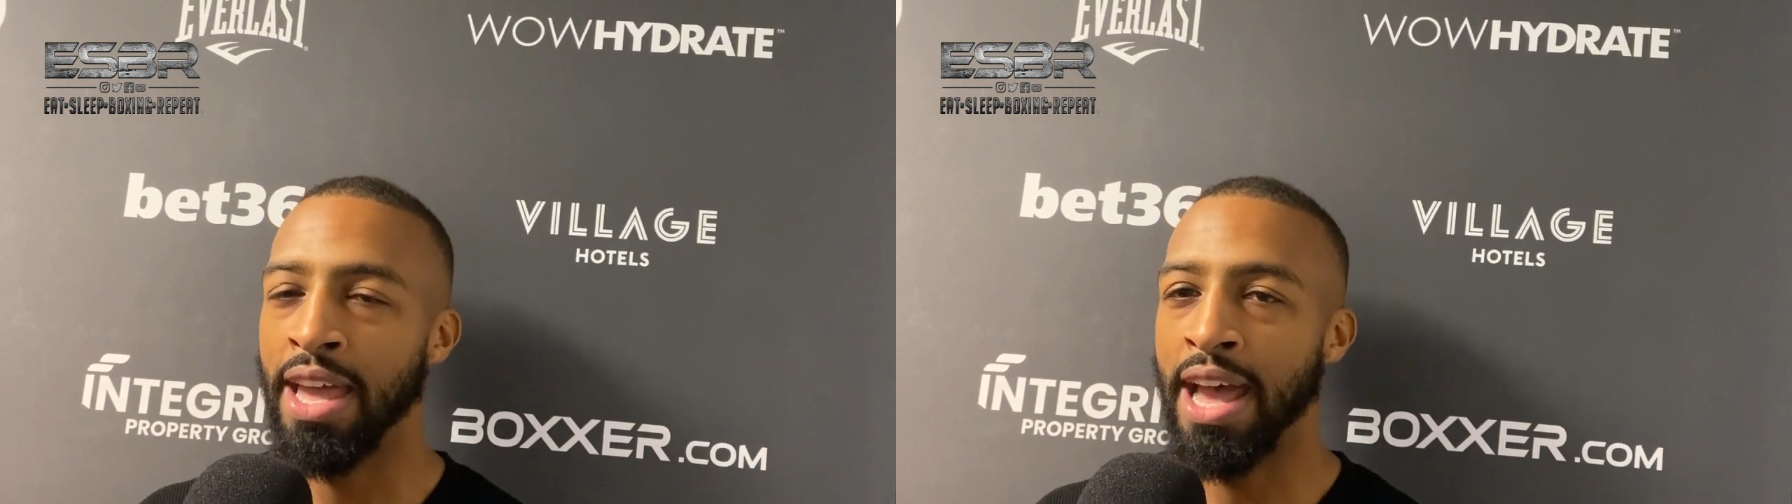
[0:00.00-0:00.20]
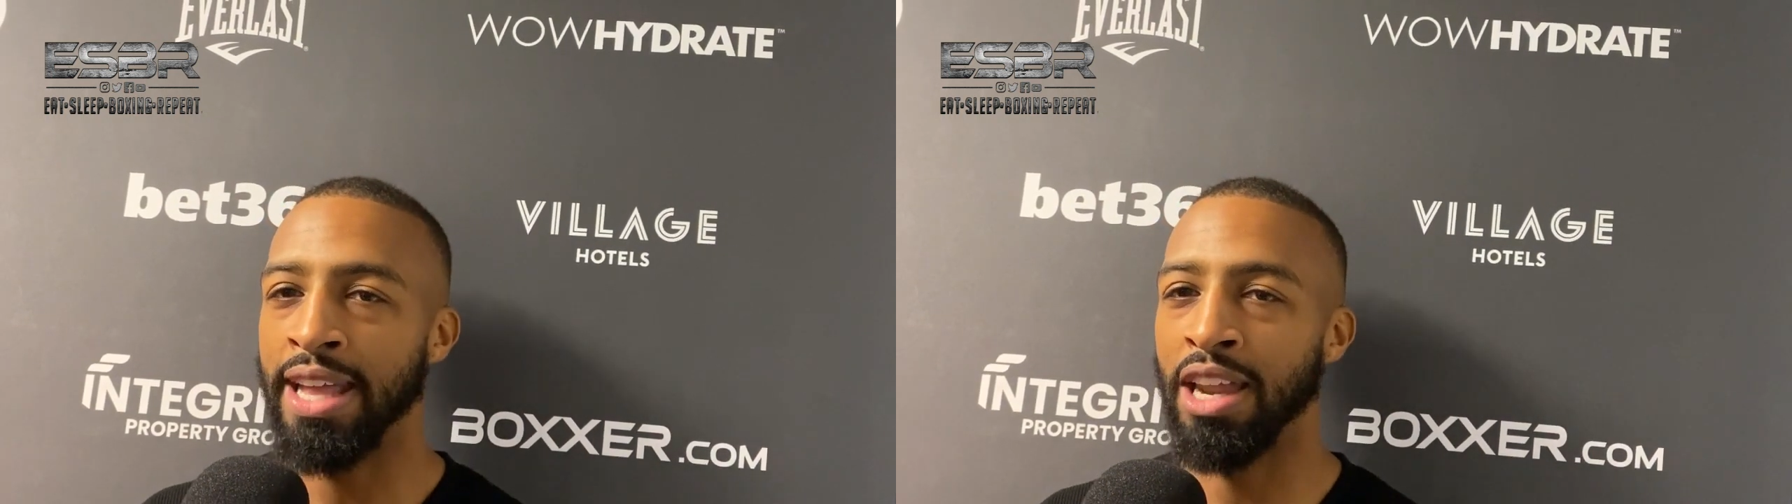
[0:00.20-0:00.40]

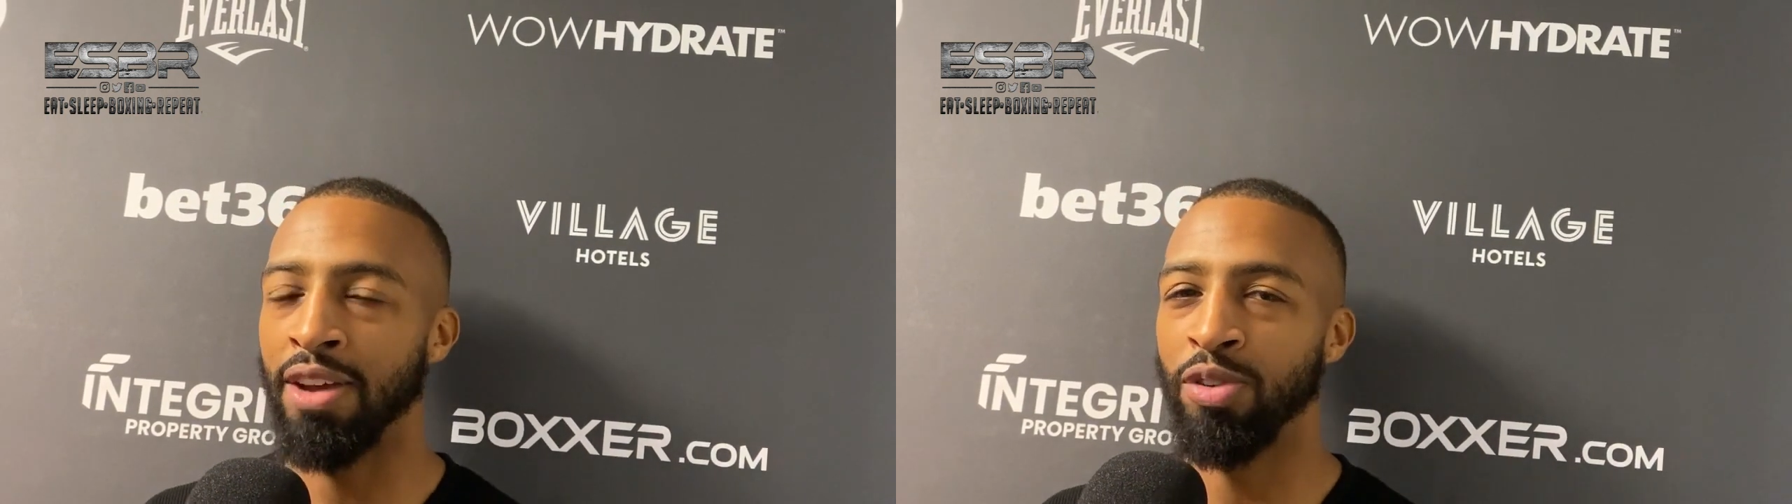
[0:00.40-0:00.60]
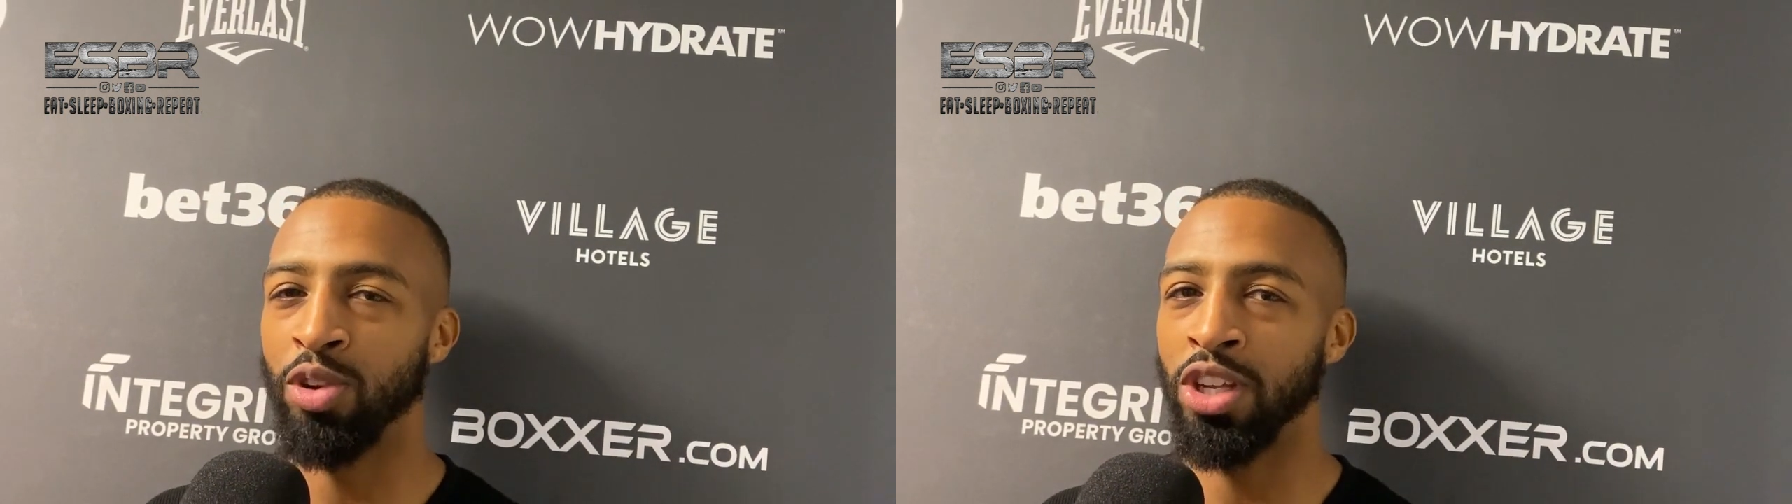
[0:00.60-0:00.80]
And then I
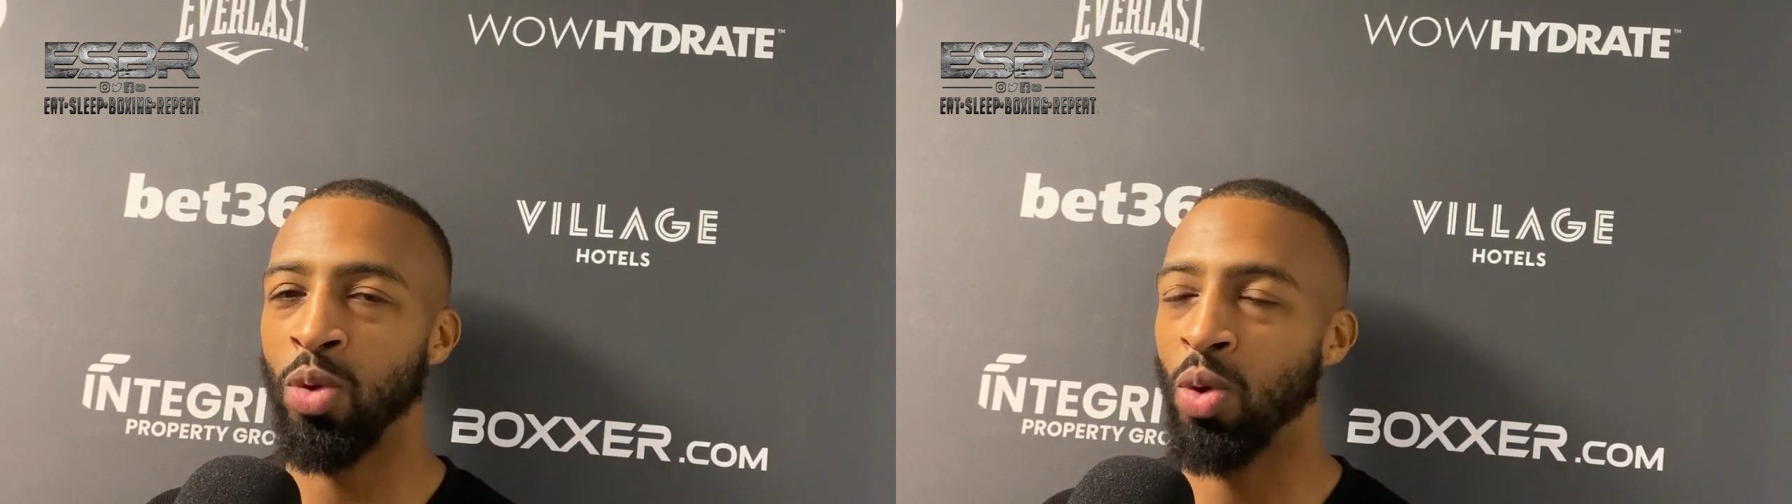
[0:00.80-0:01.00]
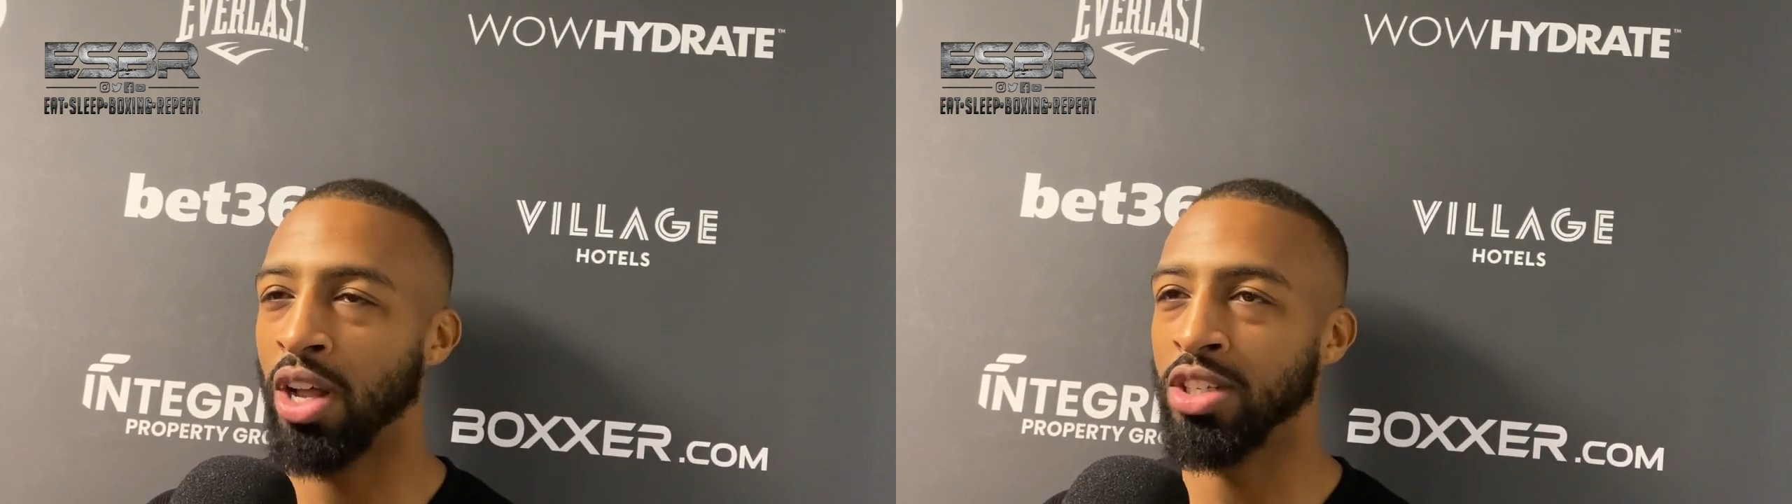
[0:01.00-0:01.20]
thought, you know
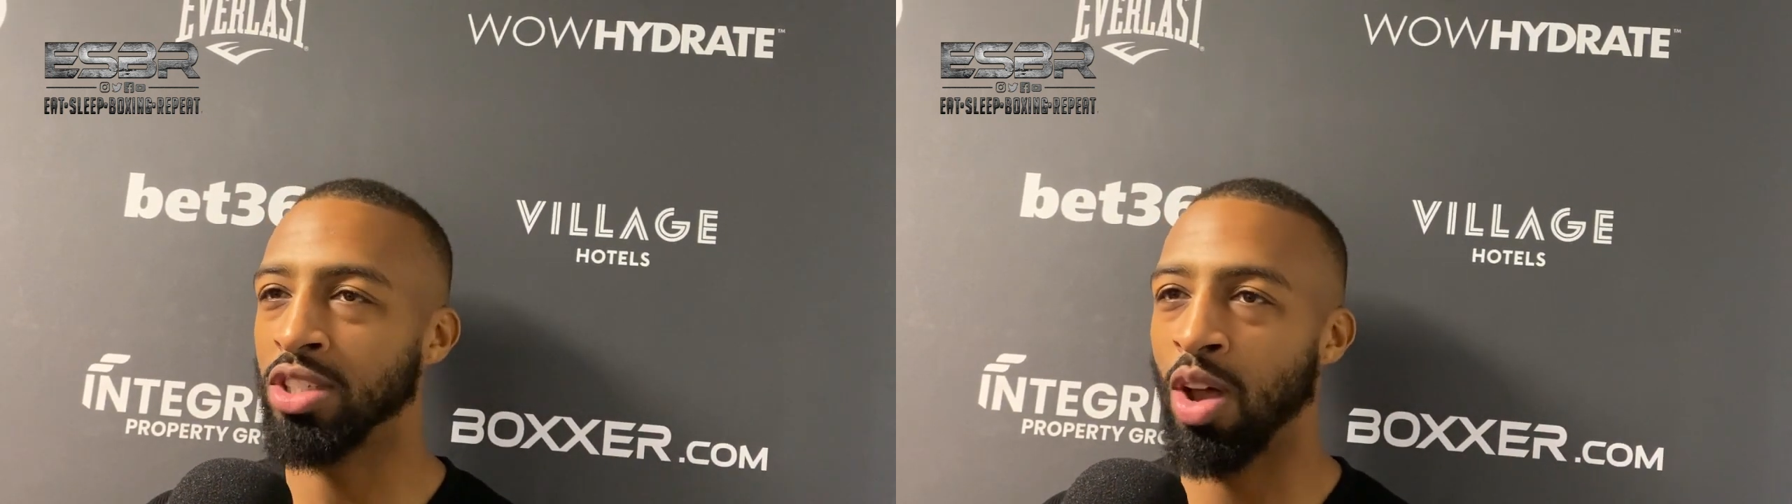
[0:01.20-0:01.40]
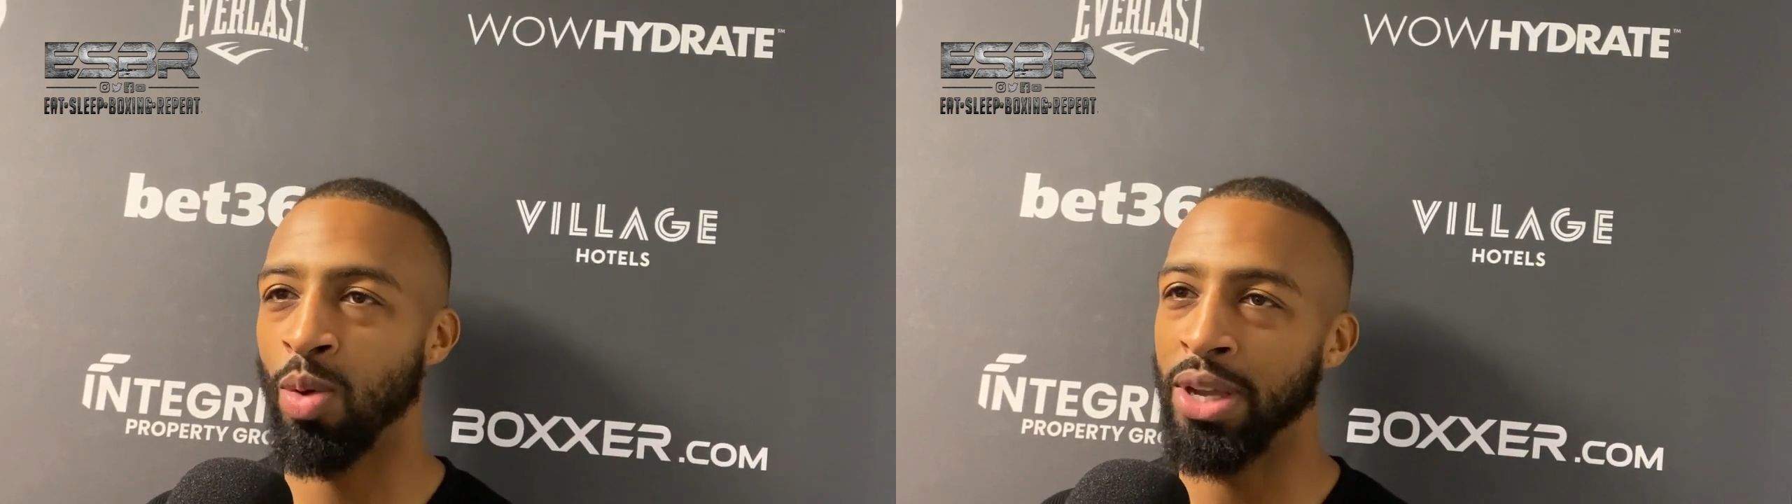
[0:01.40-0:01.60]
what, I just can't